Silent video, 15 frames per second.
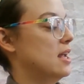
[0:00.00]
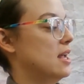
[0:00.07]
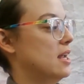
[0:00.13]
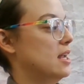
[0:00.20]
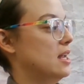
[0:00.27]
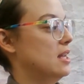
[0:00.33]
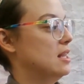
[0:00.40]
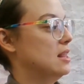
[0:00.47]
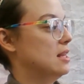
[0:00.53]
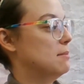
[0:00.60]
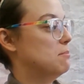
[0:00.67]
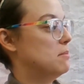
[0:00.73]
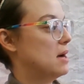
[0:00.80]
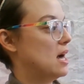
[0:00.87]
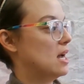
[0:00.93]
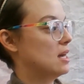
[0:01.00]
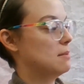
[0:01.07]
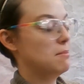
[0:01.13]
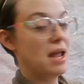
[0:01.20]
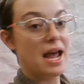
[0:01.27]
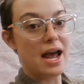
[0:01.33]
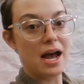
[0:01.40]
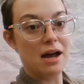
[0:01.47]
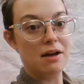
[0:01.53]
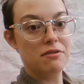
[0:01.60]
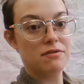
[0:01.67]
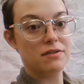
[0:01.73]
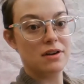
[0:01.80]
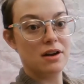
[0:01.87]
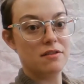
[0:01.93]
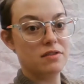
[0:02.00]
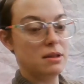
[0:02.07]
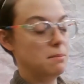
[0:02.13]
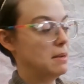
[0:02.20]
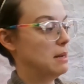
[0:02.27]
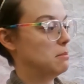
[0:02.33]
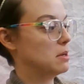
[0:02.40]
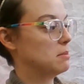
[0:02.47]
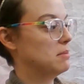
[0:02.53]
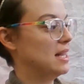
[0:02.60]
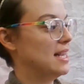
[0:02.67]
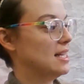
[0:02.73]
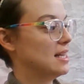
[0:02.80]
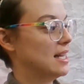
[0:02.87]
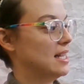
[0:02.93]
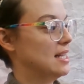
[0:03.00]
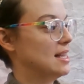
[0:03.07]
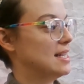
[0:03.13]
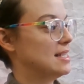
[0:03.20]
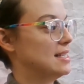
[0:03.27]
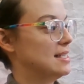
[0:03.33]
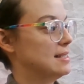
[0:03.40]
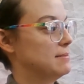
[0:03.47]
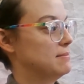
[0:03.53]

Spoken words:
in the bottom half of the paper plate like this.